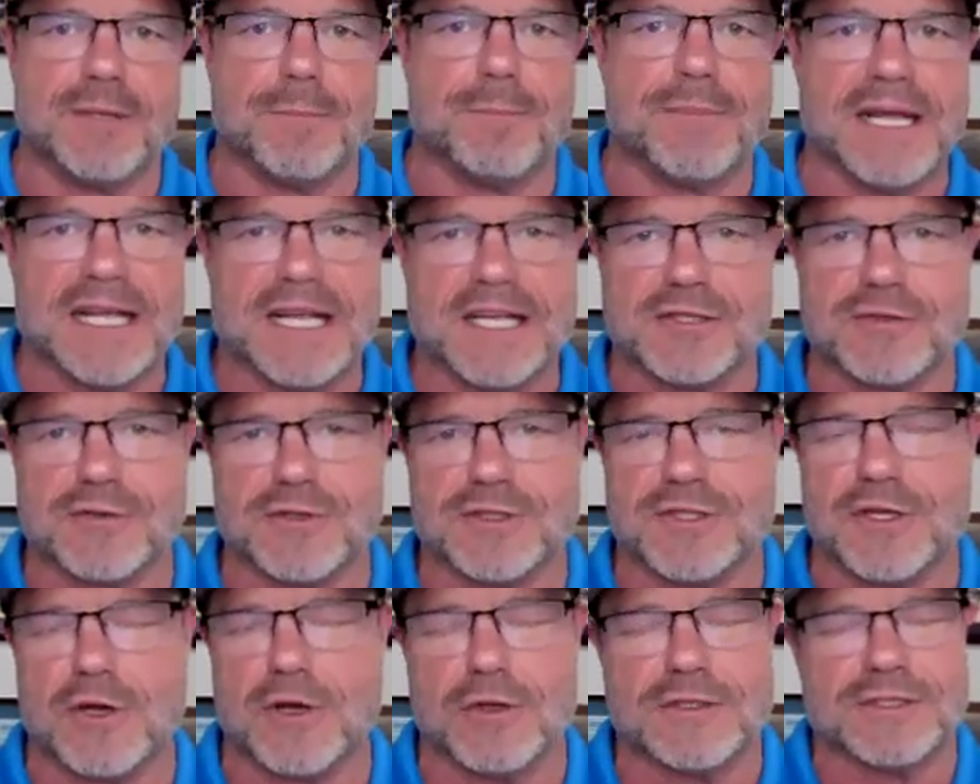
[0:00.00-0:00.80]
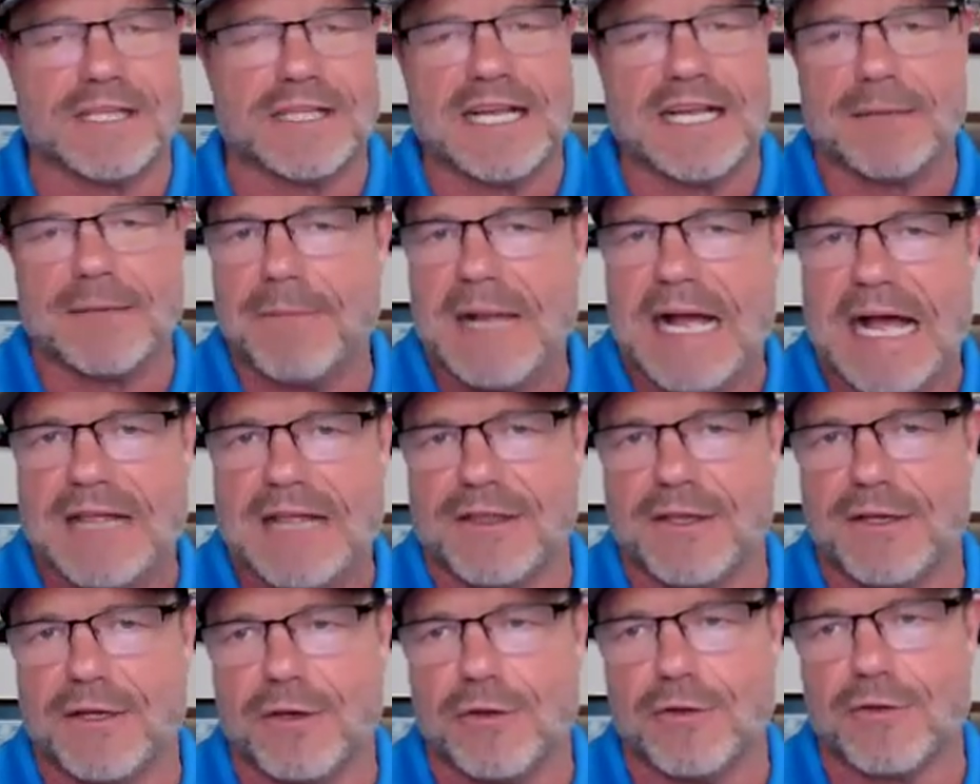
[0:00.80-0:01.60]
the biggest results, like
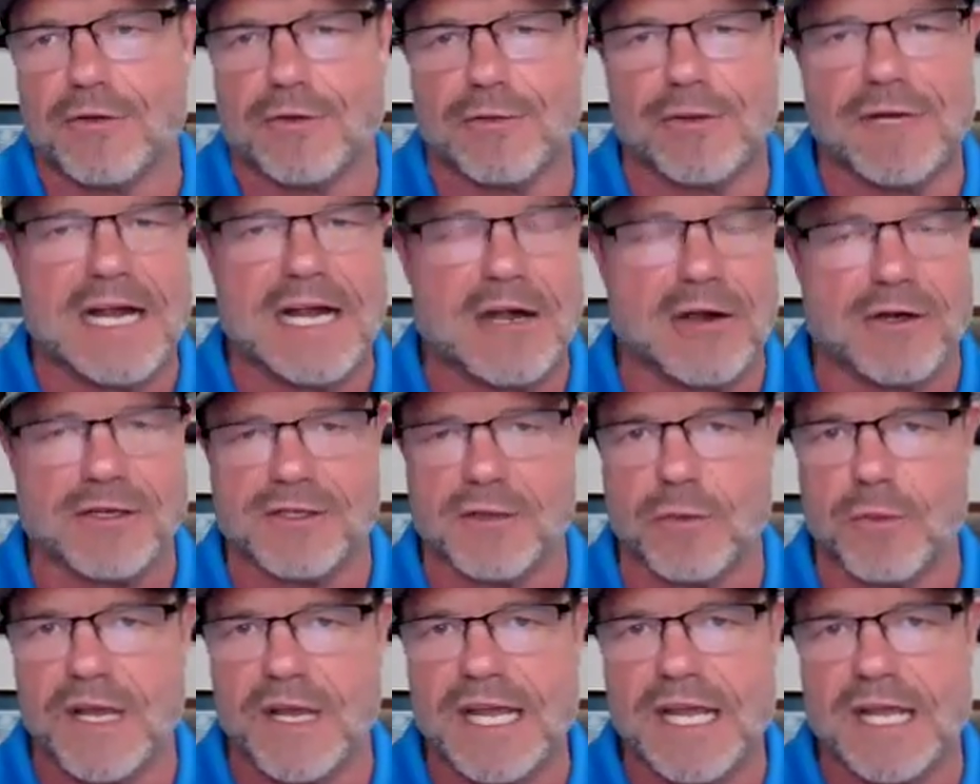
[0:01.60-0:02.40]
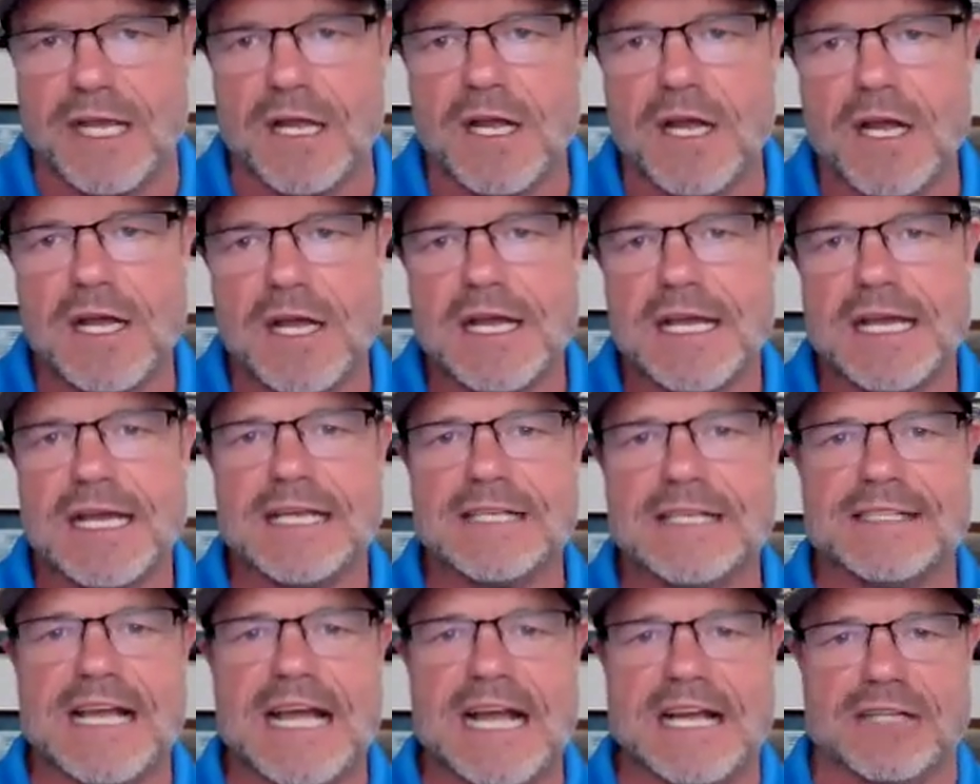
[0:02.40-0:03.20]
Matthew, 3 hours a week,
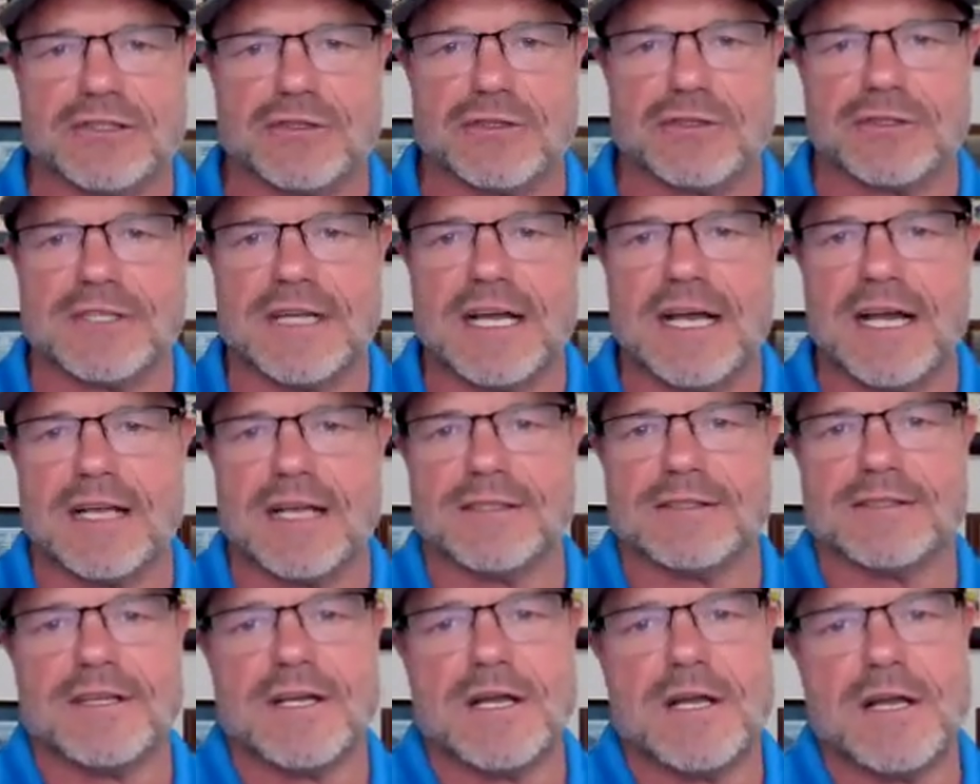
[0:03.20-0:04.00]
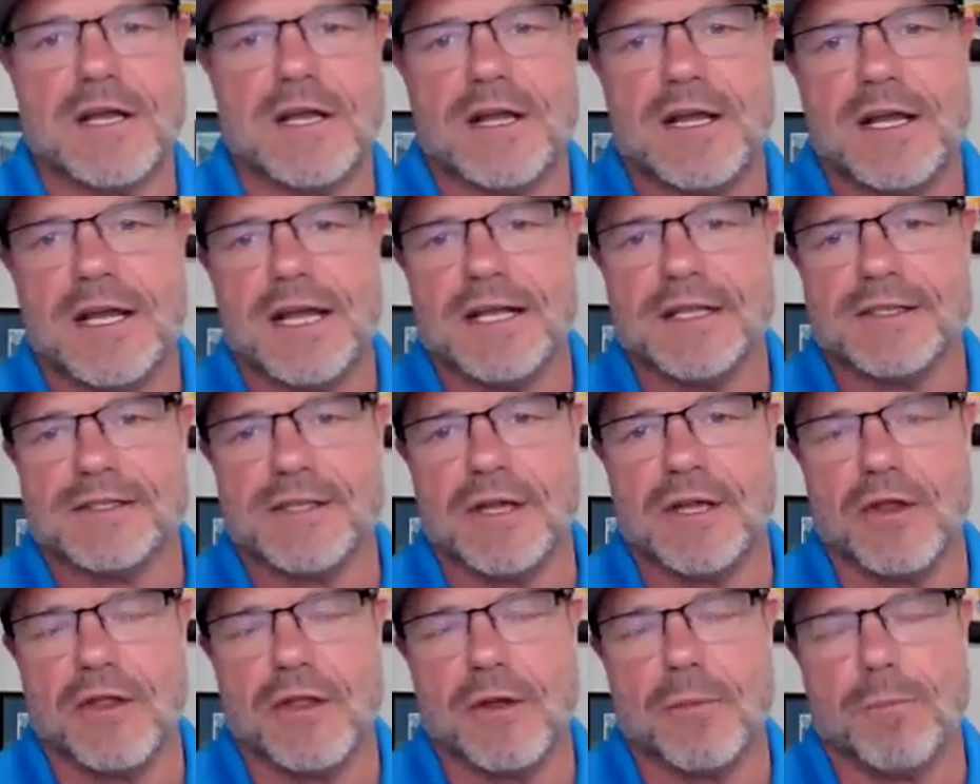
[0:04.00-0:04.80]
is exercise. And
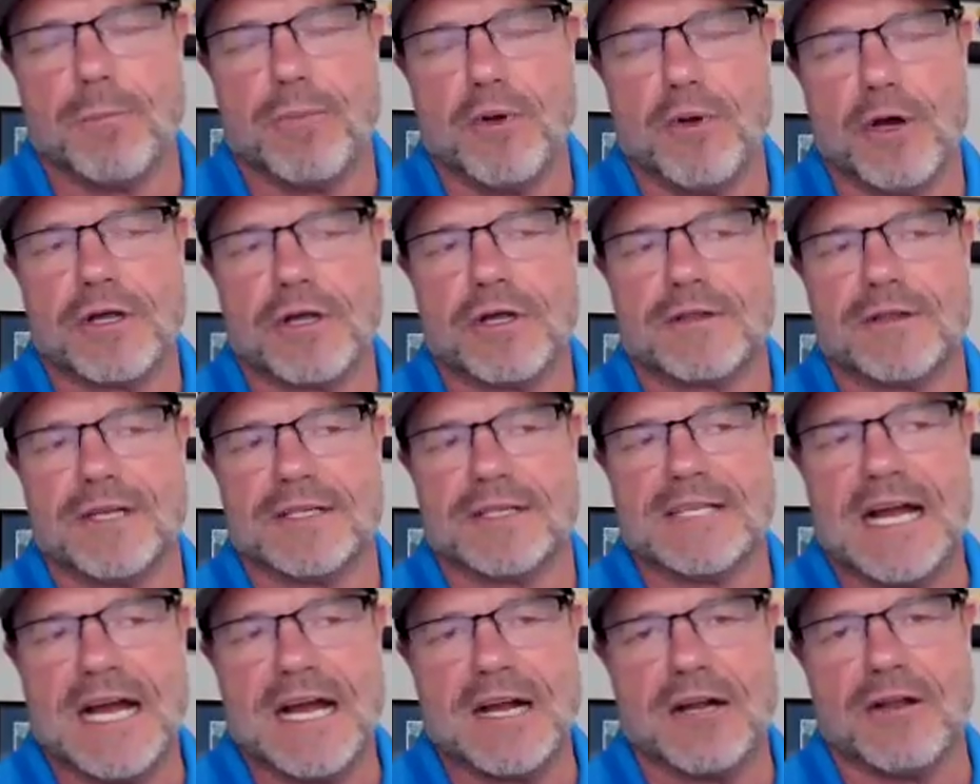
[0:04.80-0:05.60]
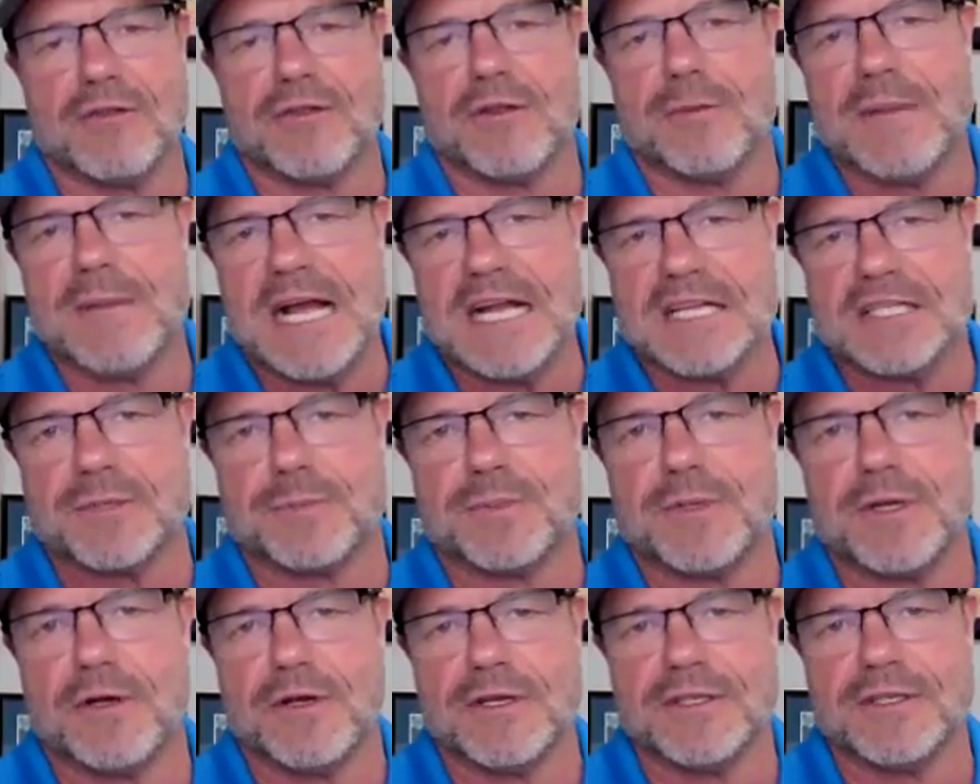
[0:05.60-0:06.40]
so the book, the title, The
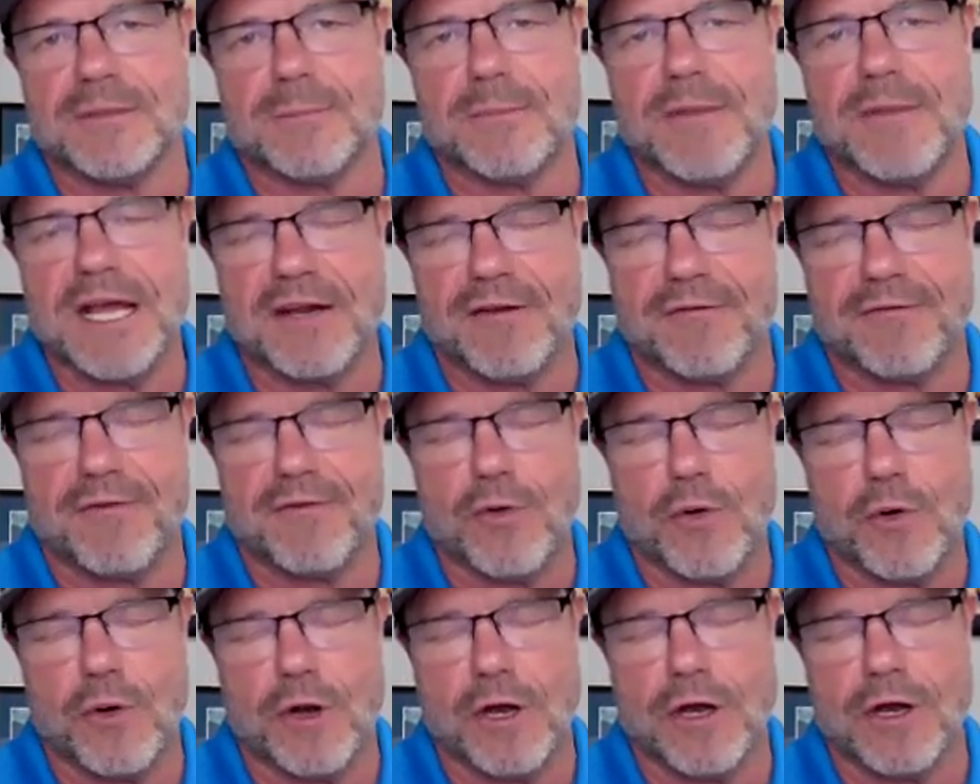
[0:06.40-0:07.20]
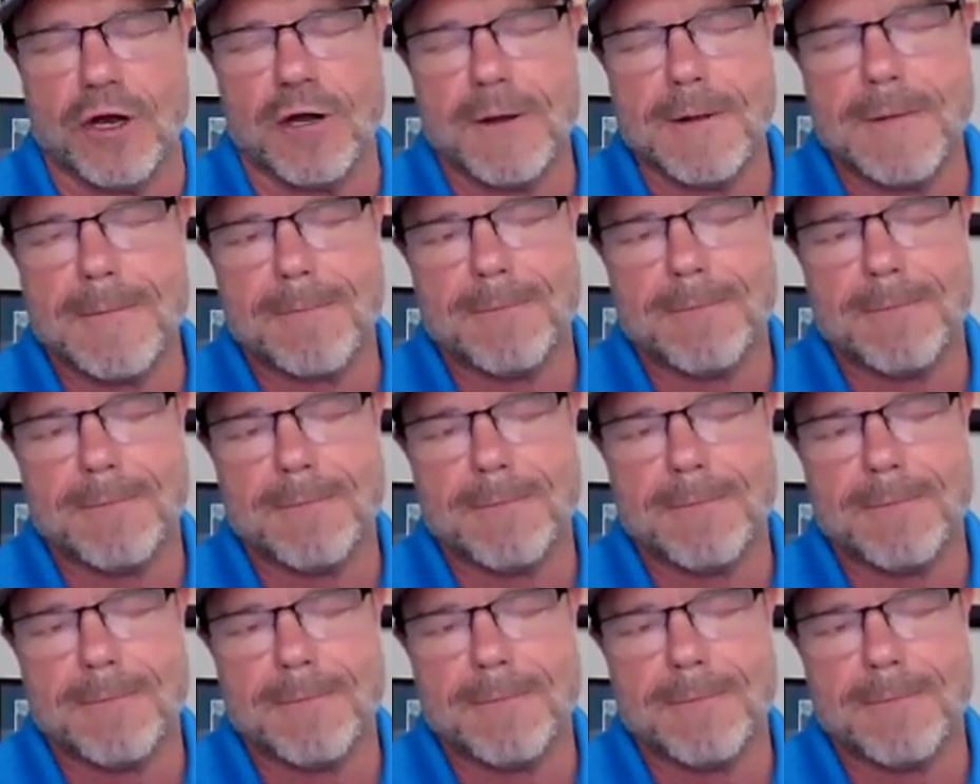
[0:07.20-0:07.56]
Magic Pill, is a metaphor.